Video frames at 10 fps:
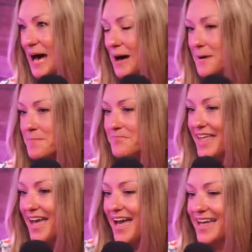Um,
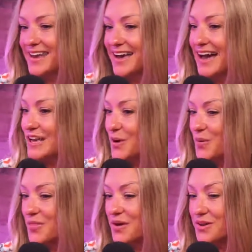and I
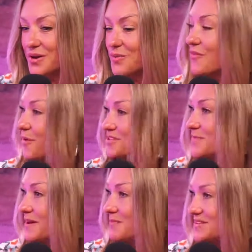know that, you know, we've always
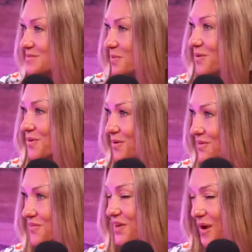been a big supporter
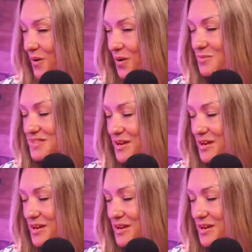of care homes.